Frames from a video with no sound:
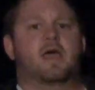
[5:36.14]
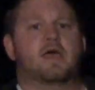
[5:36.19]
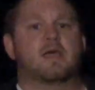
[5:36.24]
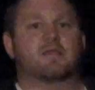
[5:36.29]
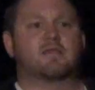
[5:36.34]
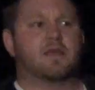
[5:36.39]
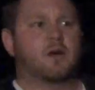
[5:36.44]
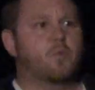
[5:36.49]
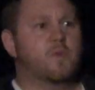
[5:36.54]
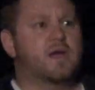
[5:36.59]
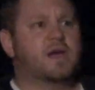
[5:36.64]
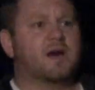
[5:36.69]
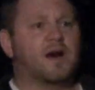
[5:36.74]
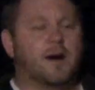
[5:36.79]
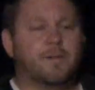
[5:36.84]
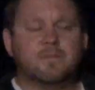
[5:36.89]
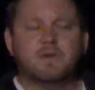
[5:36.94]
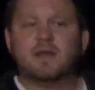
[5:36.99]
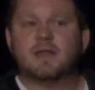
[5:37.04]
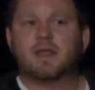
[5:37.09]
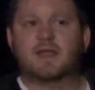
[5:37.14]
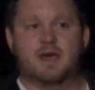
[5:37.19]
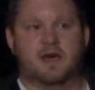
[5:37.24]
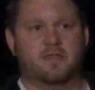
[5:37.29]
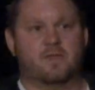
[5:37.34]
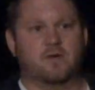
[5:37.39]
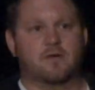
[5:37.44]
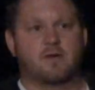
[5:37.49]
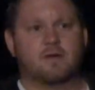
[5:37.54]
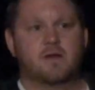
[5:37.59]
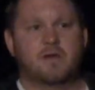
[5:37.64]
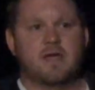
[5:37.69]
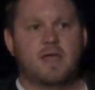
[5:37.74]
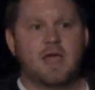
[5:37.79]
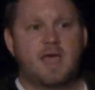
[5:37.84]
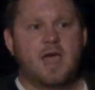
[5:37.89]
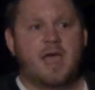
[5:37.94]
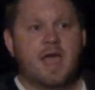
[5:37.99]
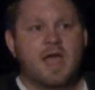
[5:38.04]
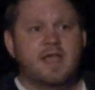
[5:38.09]
is that we come together
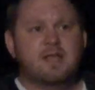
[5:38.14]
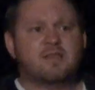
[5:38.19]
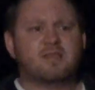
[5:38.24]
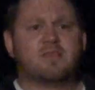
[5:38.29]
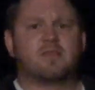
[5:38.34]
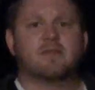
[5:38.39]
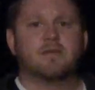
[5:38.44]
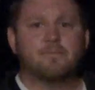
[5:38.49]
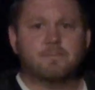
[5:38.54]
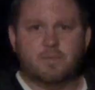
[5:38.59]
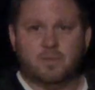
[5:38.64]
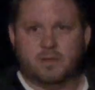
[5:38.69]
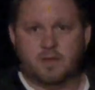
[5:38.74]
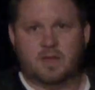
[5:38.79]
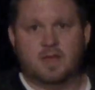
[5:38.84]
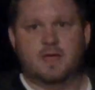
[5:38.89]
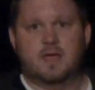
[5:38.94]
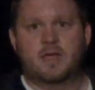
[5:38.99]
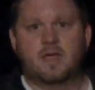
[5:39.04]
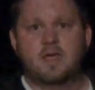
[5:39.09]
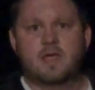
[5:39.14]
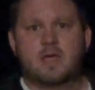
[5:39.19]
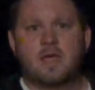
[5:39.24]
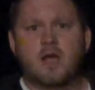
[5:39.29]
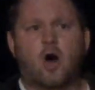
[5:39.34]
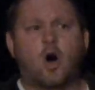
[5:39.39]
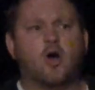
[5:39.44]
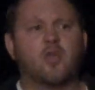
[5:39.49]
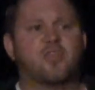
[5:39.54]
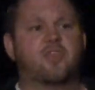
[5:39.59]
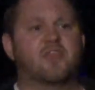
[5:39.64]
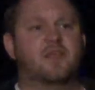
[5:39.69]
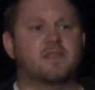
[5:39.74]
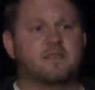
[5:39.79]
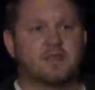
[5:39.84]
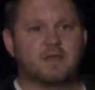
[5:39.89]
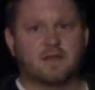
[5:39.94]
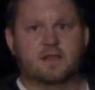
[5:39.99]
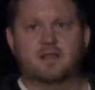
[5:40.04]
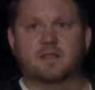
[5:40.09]
simply,
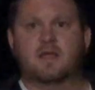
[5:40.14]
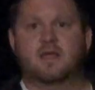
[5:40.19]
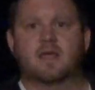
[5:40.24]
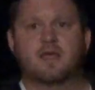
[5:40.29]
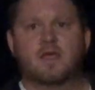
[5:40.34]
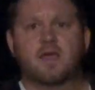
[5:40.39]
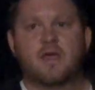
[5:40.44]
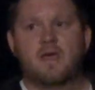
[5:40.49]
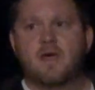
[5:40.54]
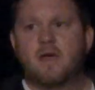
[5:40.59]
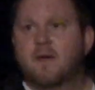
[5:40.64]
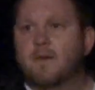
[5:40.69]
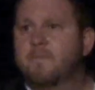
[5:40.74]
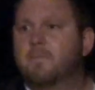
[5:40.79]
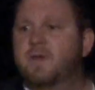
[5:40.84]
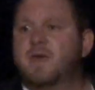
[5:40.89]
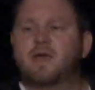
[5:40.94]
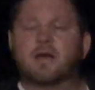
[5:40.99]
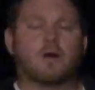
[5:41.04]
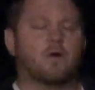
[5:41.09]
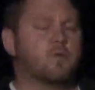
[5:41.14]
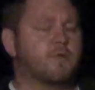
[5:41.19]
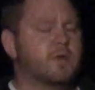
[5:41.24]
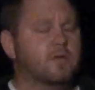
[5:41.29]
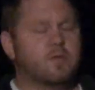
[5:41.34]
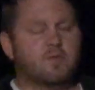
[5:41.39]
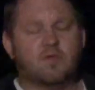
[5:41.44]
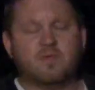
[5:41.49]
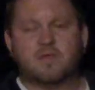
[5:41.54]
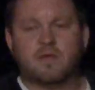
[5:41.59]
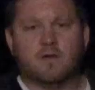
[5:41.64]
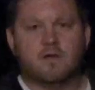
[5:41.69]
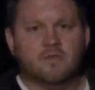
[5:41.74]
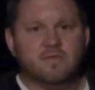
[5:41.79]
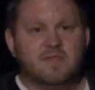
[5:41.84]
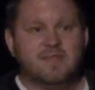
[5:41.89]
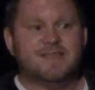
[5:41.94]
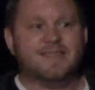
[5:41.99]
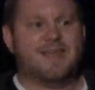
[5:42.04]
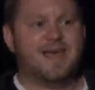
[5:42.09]
authentically, being our real
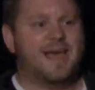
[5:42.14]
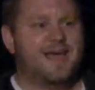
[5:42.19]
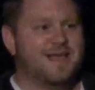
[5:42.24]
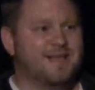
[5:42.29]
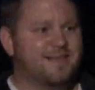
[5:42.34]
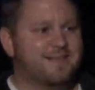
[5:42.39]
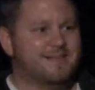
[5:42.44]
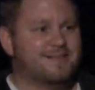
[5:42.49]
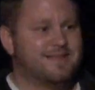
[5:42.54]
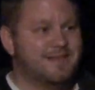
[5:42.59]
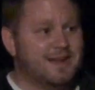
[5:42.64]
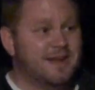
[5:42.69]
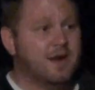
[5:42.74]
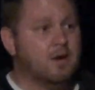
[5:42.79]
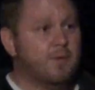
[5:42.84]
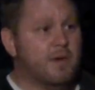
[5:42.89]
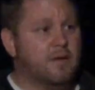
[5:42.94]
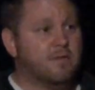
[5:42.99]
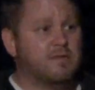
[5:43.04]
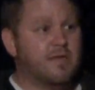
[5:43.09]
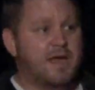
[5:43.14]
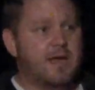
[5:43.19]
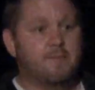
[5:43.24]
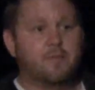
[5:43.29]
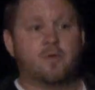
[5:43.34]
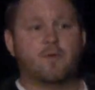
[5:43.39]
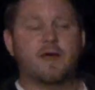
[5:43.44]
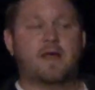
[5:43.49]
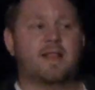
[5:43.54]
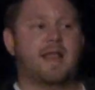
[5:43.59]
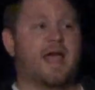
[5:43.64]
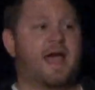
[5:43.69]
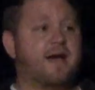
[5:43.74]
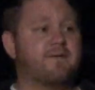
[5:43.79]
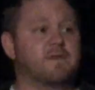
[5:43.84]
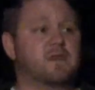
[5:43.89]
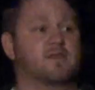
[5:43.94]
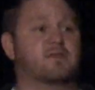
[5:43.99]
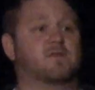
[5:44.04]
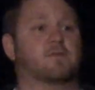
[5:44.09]
selves, sitting around a table and
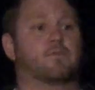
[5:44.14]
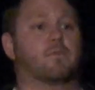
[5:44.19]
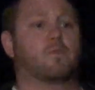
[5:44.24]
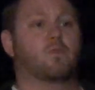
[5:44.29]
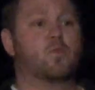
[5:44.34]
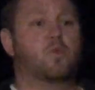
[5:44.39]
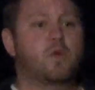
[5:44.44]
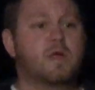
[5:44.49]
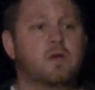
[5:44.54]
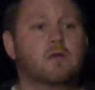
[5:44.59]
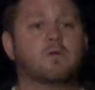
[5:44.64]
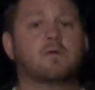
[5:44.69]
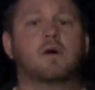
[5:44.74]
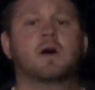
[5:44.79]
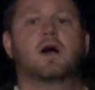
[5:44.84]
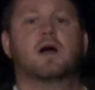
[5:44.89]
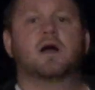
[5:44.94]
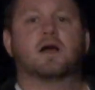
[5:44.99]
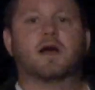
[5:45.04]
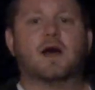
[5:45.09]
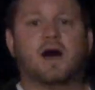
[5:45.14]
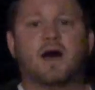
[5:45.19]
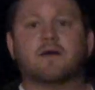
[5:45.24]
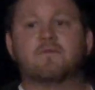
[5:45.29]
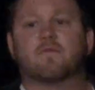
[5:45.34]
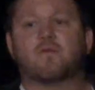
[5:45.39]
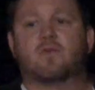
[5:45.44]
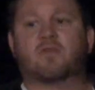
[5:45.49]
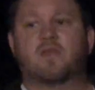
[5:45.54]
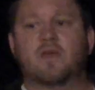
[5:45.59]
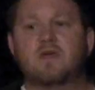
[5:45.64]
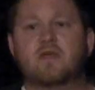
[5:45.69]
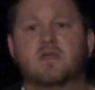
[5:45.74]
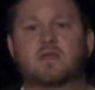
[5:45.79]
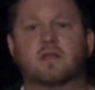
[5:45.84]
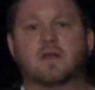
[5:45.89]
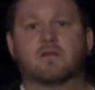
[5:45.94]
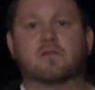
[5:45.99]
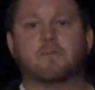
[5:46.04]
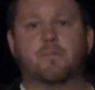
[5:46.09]
having some real
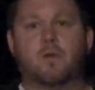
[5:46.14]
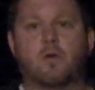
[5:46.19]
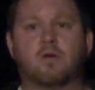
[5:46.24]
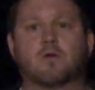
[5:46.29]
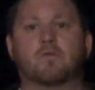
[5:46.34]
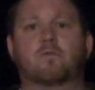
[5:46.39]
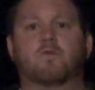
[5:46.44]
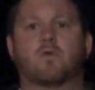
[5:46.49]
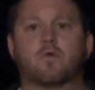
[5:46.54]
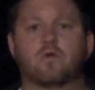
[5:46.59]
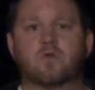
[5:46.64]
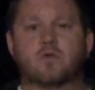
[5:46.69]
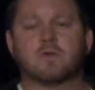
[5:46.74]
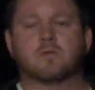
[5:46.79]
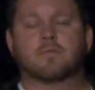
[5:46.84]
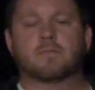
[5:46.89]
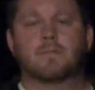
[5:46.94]
conversation as a part of worship.